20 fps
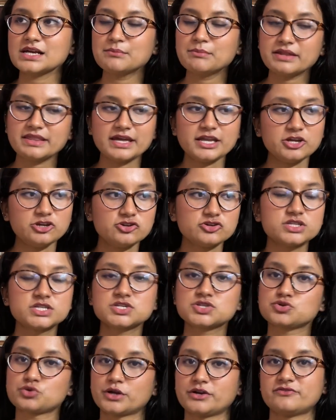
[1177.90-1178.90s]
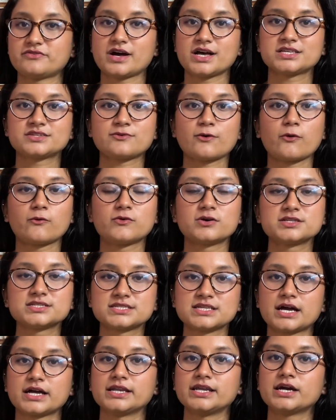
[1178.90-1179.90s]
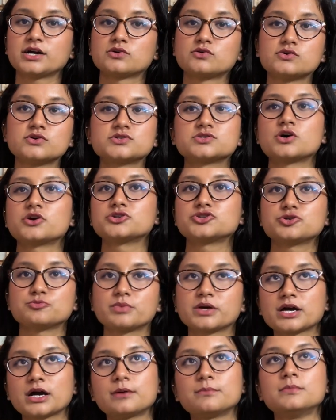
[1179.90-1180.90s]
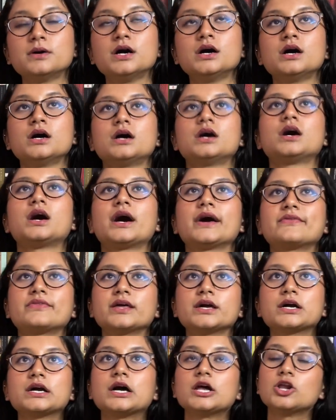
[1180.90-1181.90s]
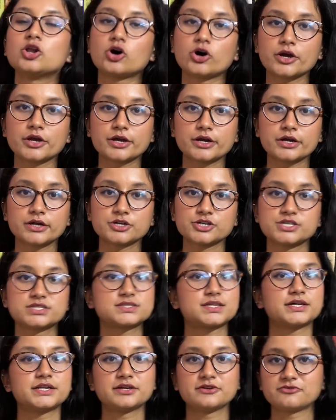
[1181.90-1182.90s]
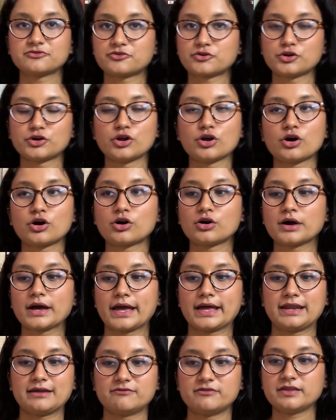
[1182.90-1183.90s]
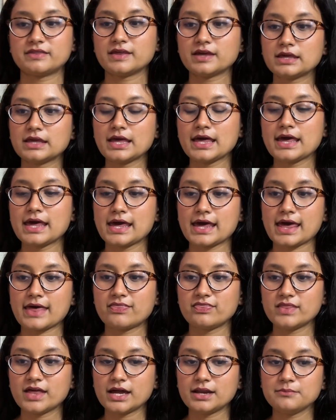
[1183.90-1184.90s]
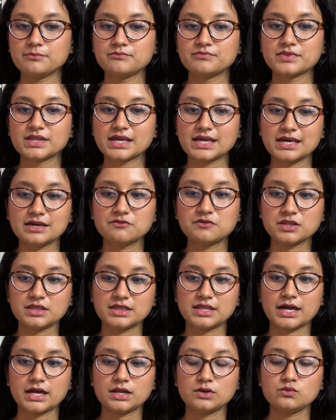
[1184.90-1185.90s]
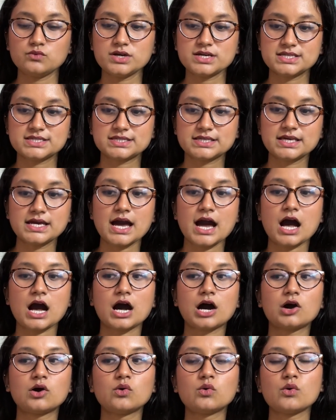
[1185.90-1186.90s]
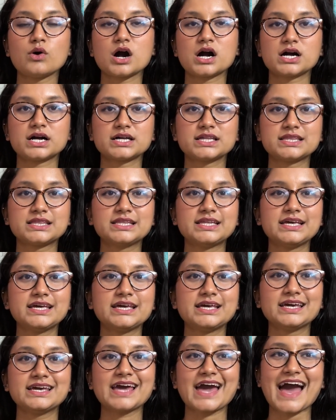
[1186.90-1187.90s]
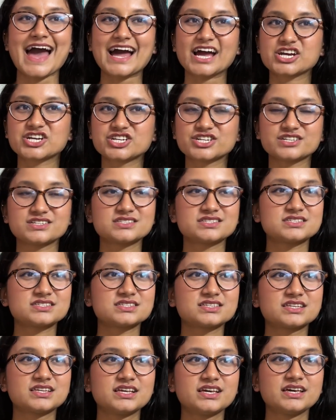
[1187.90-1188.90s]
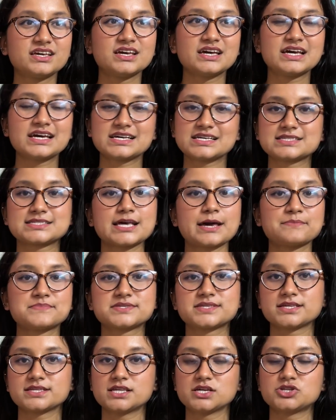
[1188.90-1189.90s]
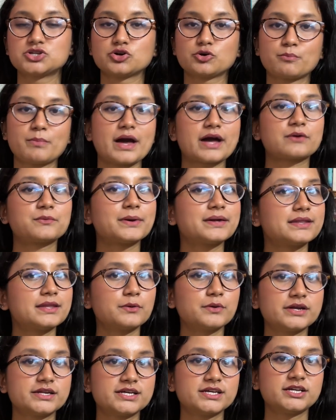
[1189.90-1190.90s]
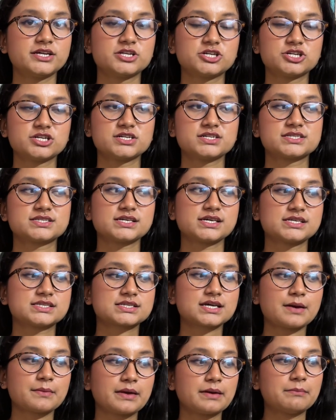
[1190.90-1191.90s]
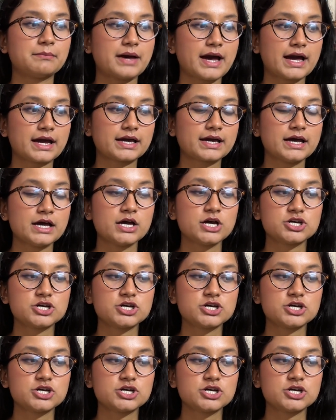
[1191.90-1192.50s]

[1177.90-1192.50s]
But then the story fast forwards. Nadia goes on to become, I think, a lawyer. She's studying for law and everything. And then even then we see how the actions, the steps that they took back when they were teenagers is coming back